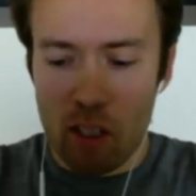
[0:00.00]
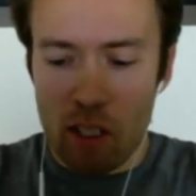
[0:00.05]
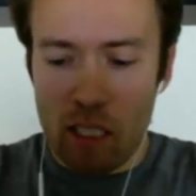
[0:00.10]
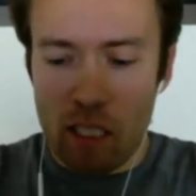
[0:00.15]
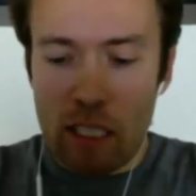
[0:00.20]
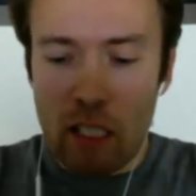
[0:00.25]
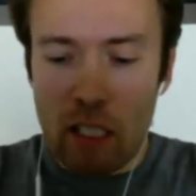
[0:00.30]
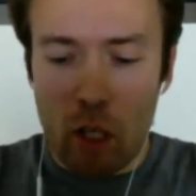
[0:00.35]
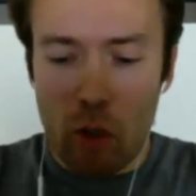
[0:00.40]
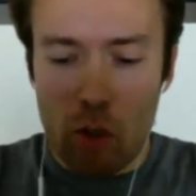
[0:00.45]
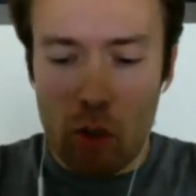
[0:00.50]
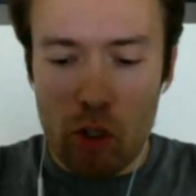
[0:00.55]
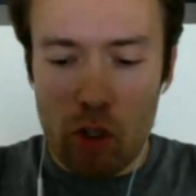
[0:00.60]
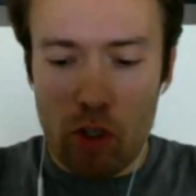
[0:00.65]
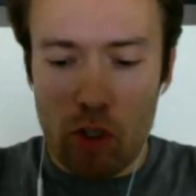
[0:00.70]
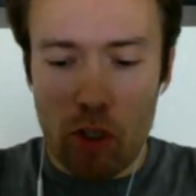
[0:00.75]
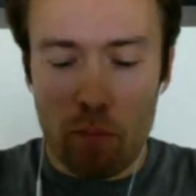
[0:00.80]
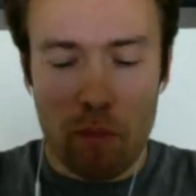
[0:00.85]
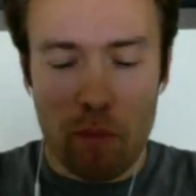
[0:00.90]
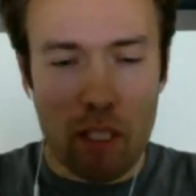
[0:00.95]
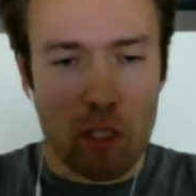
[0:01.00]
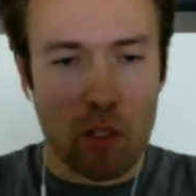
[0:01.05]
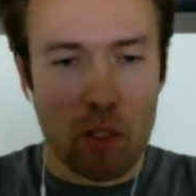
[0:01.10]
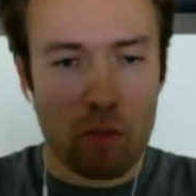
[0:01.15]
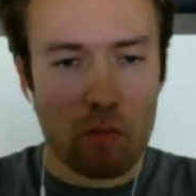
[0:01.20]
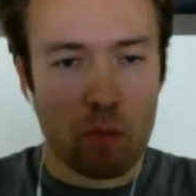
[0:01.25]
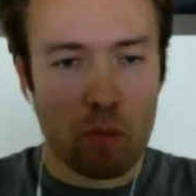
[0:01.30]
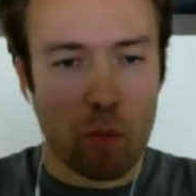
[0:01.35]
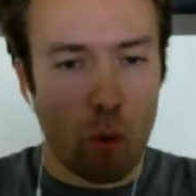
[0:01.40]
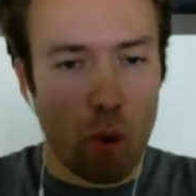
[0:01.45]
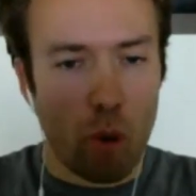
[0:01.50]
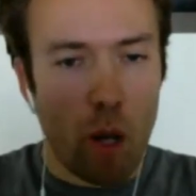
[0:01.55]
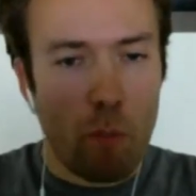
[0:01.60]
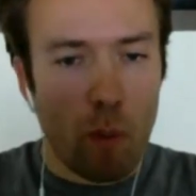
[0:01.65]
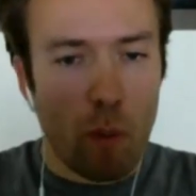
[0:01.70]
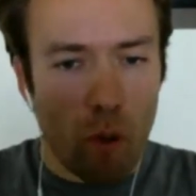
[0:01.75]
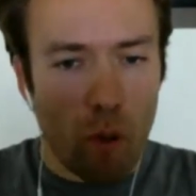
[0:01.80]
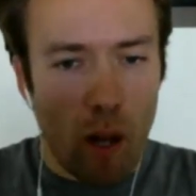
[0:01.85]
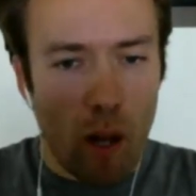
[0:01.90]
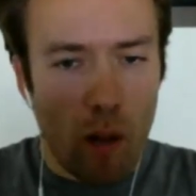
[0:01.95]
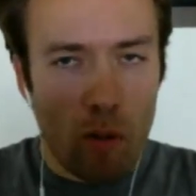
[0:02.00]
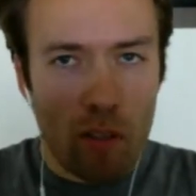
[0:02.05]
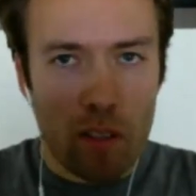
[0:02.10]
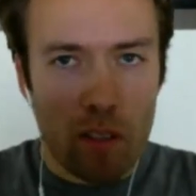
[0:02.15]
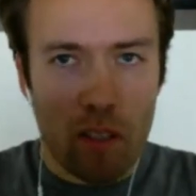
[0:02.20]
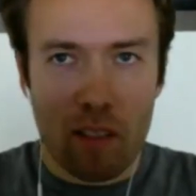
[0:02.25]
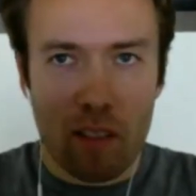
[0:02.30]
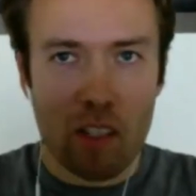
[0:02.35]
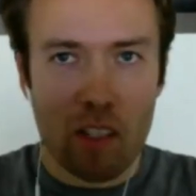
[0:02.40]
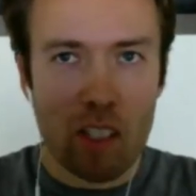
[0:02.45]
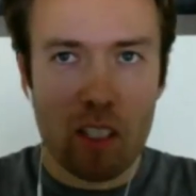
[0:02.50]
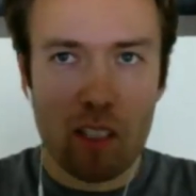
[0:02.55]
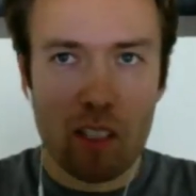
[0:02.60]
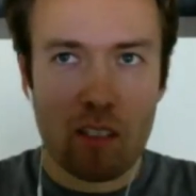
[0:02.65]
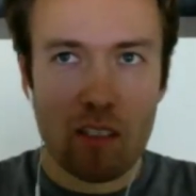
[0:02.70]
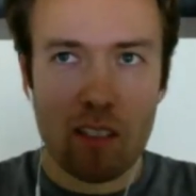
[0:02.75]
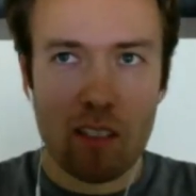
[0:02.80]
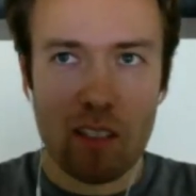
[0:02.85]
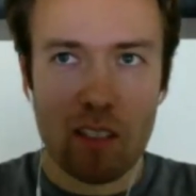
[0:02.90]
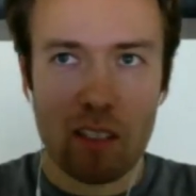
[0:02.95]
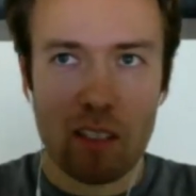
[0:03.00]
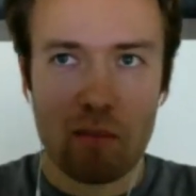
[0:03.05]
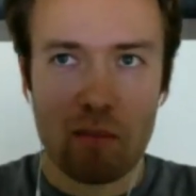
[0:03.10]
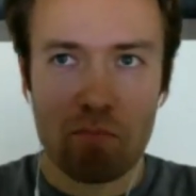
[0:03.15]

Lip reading: ecosystem that's grown up around it, and just the